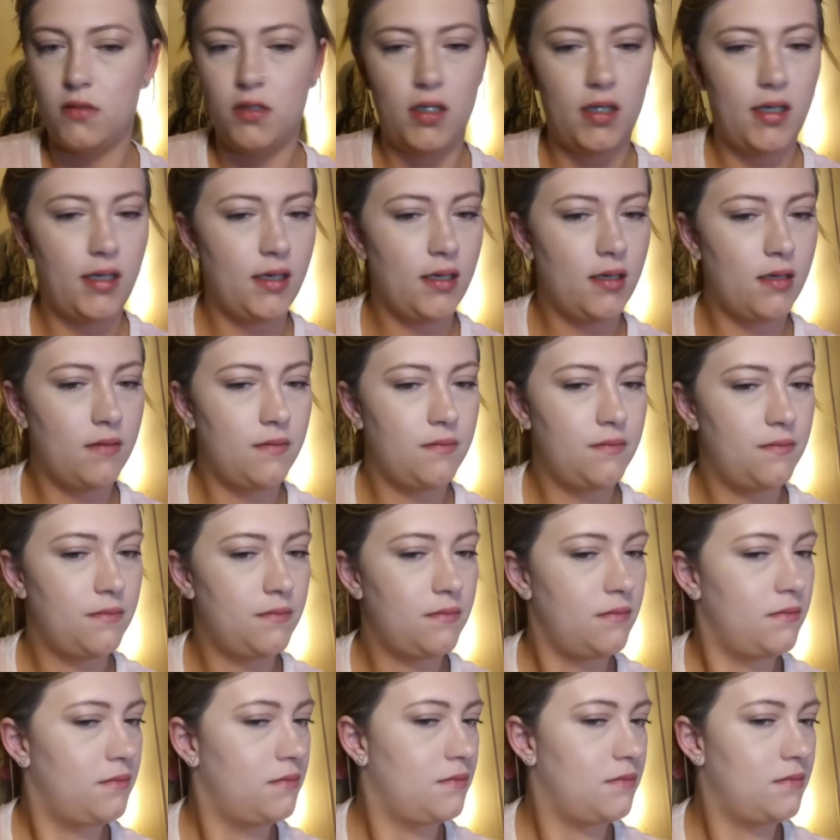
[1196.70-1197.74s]
Yeah.
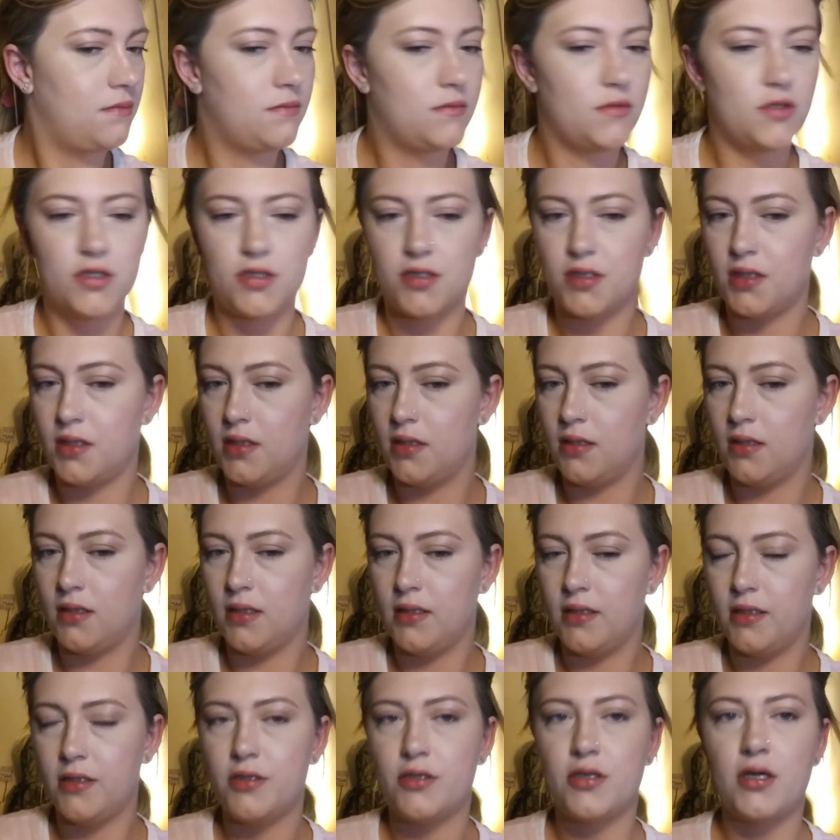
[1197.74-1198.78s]
Just gonna
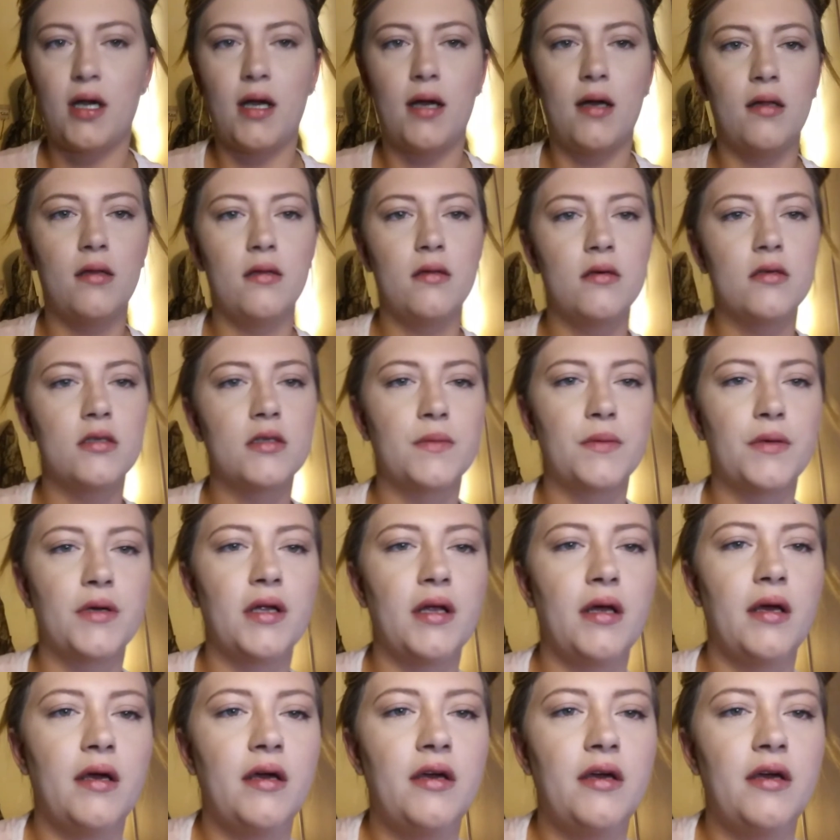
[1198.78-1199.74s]
let it dry. It looks pretty